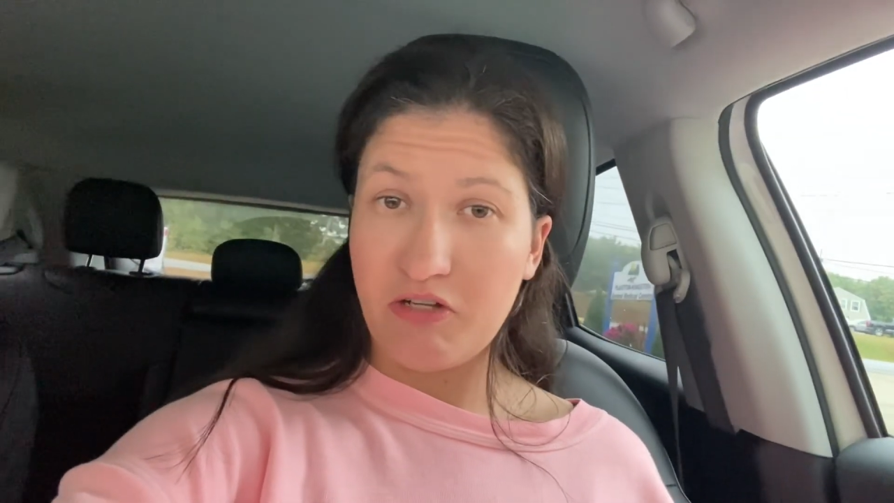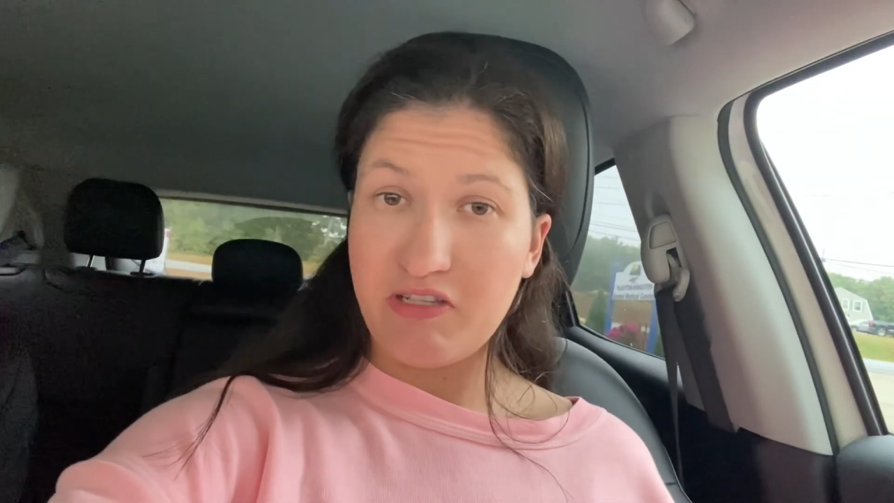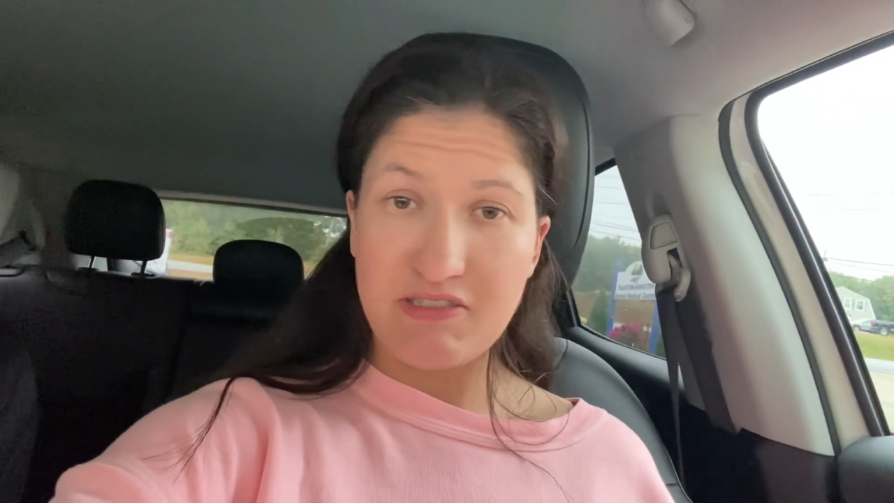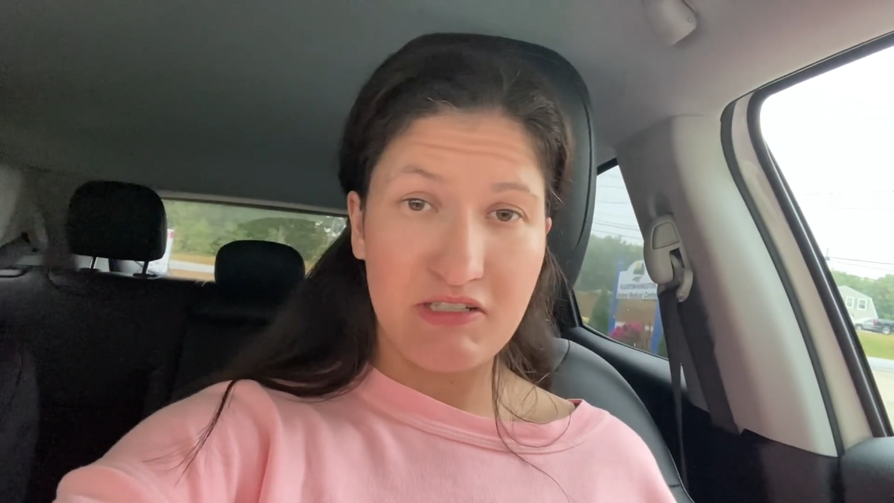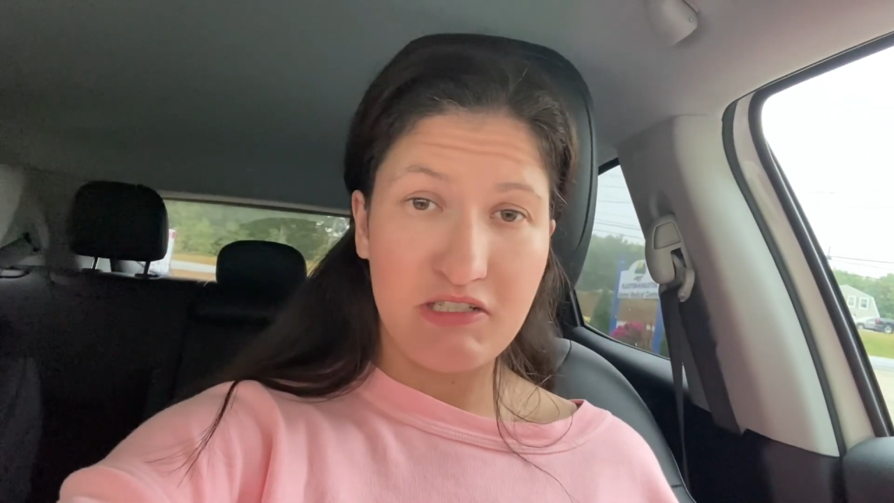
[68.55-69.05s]

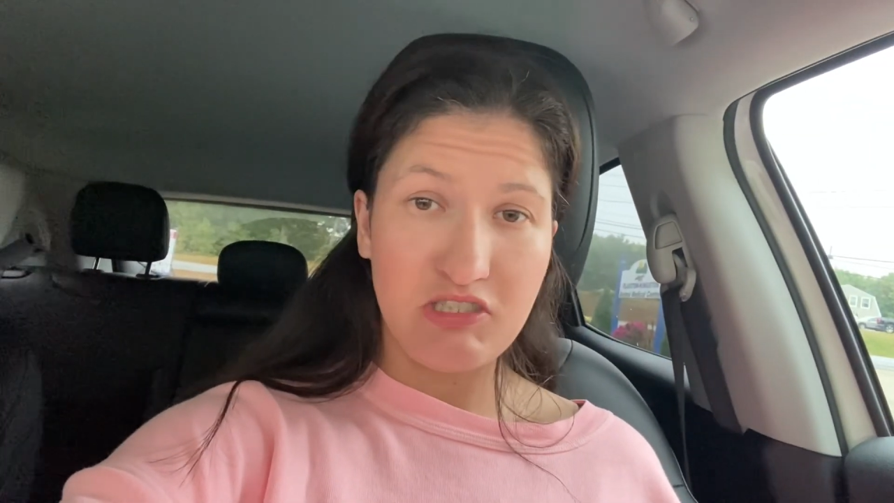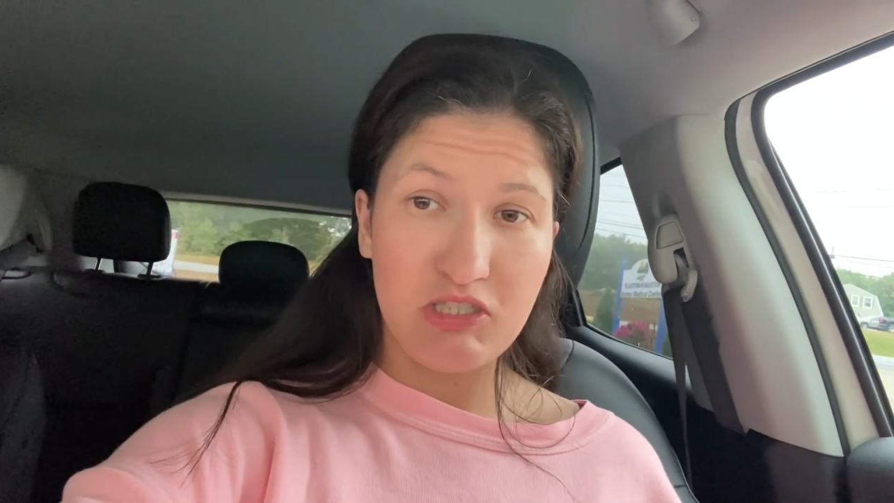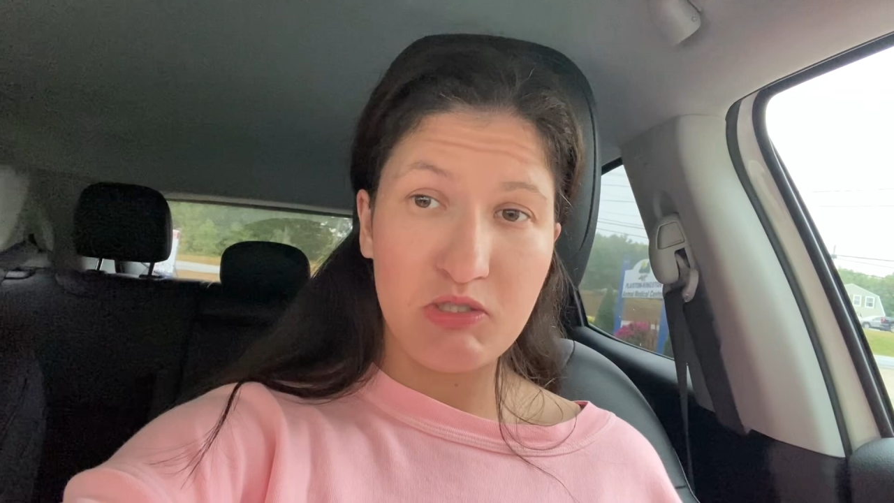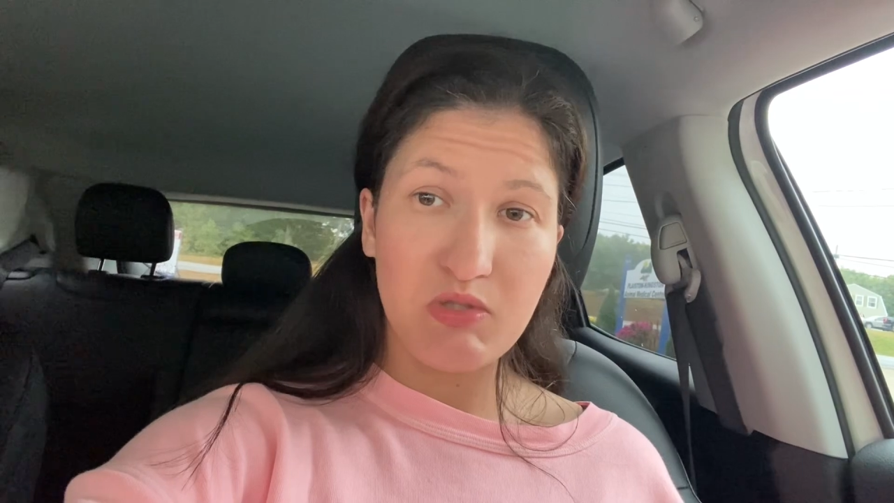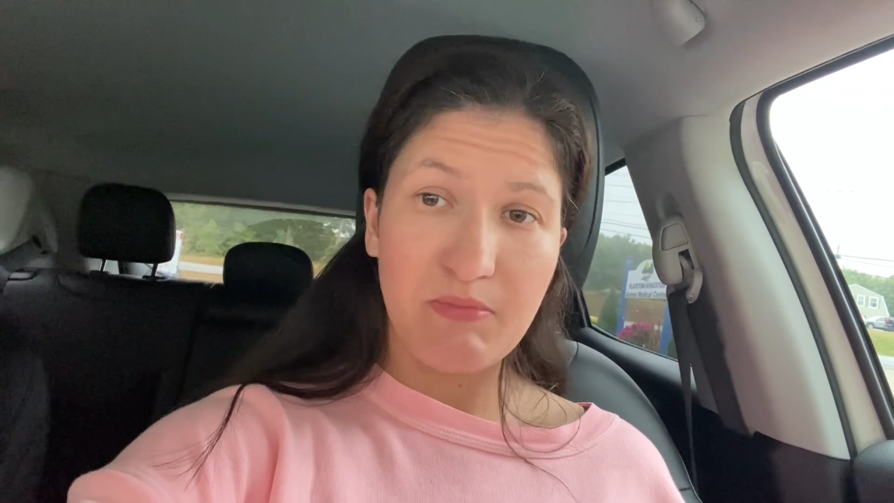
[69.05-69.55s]
listening
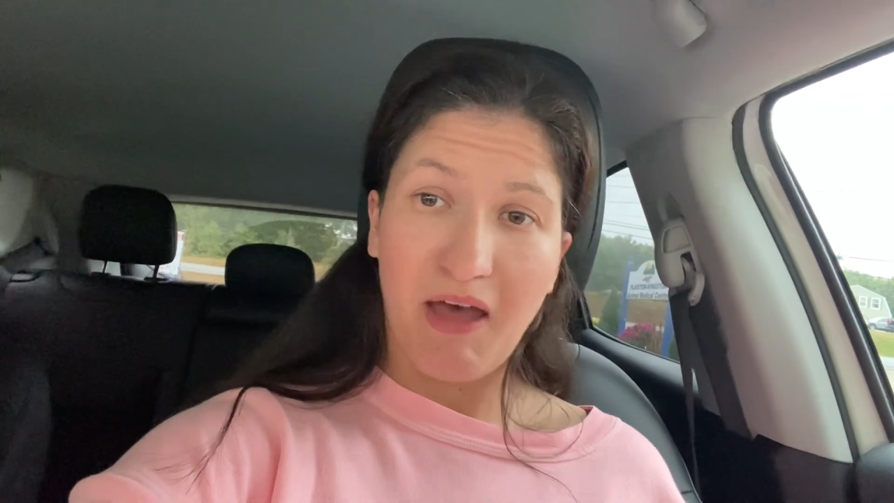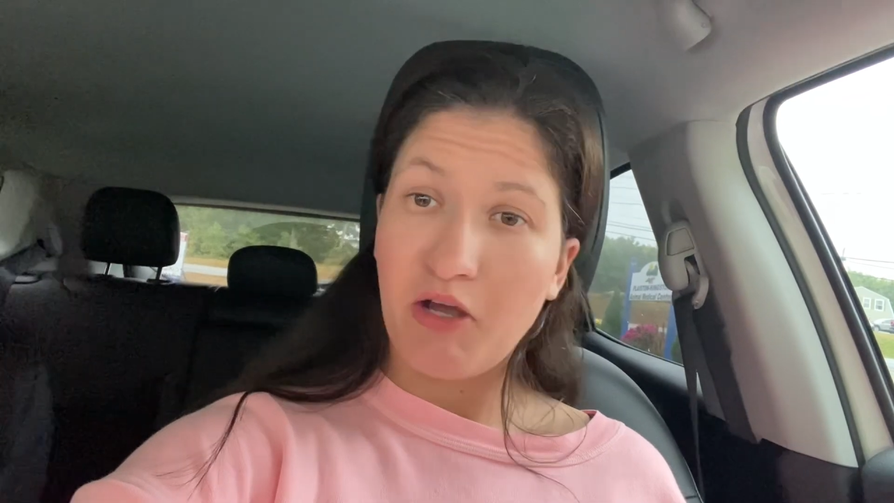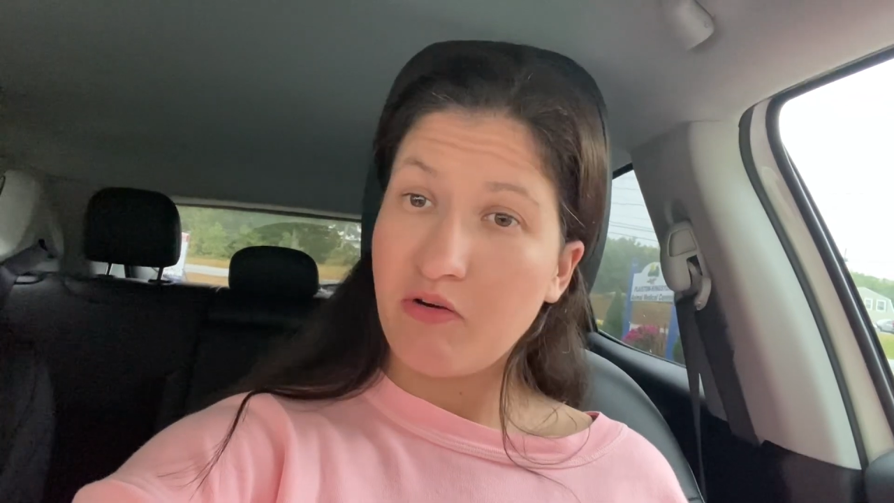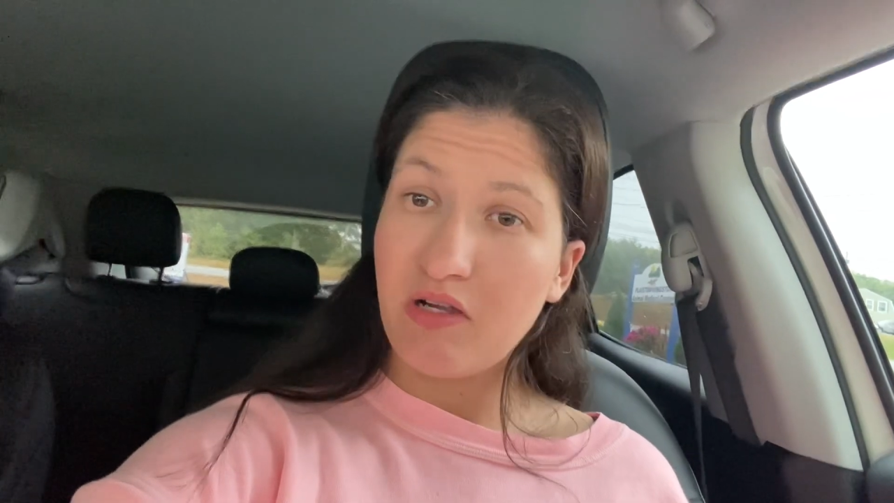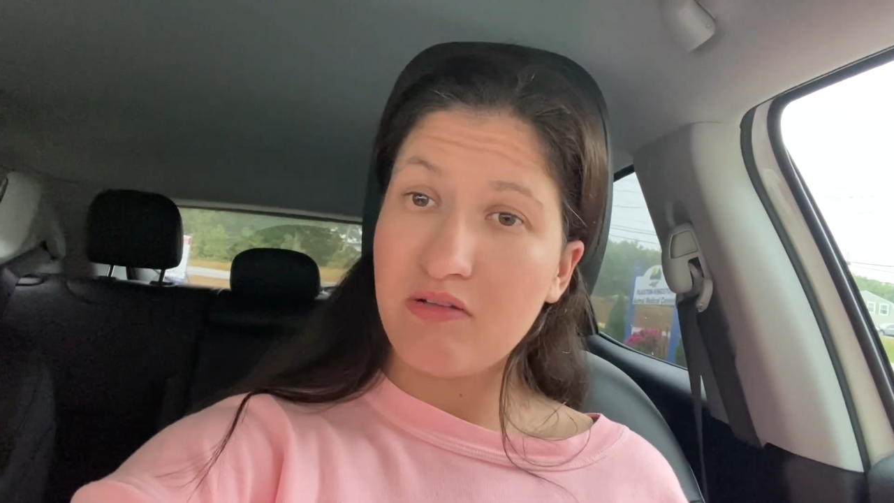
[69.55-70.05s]
to in the
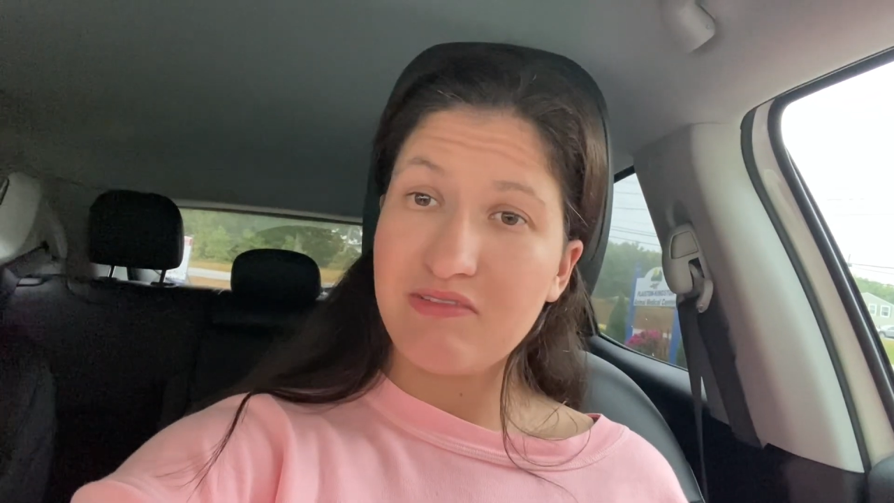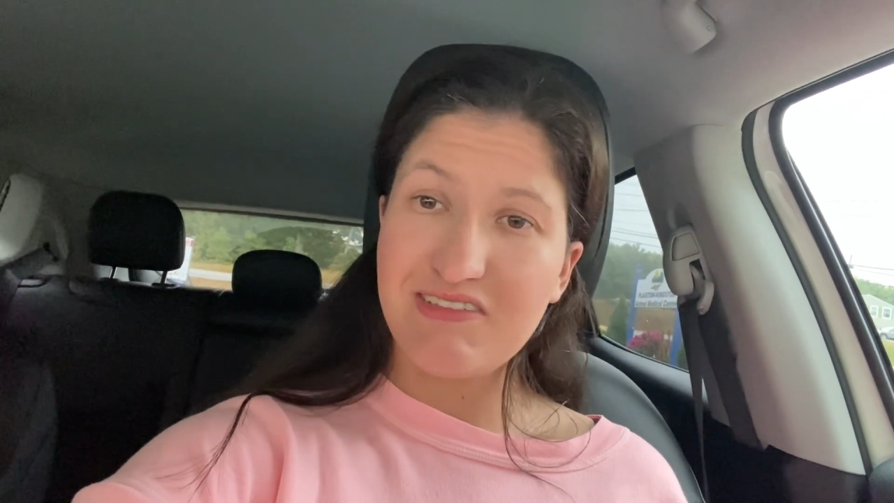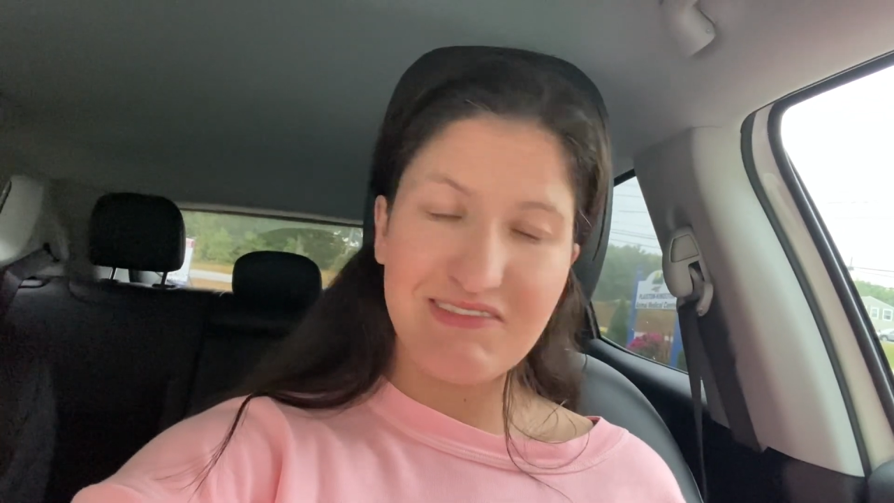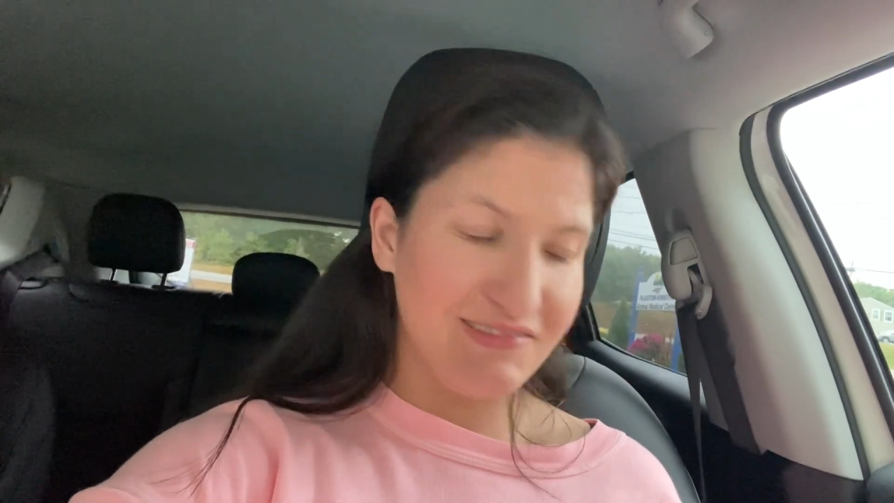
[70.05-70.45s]
background,